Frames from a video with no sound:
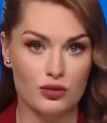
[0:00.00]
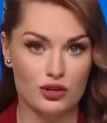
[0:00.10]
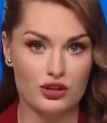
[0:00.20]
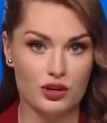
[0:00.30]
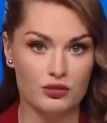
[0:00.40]

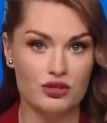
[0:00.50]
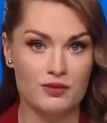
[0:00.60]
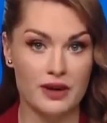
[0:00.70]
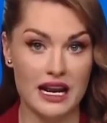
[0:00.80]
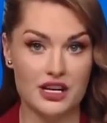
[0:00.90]
and in the
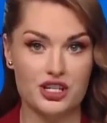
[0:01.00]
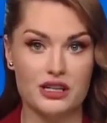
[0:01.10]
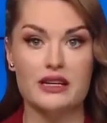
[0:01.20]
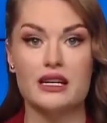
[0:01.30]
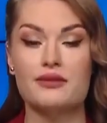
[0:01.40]

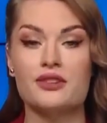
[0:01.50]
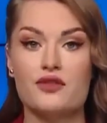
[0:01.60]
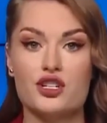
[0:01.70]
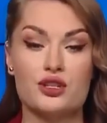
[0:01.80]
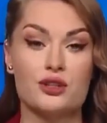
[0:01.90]
temporarily occupied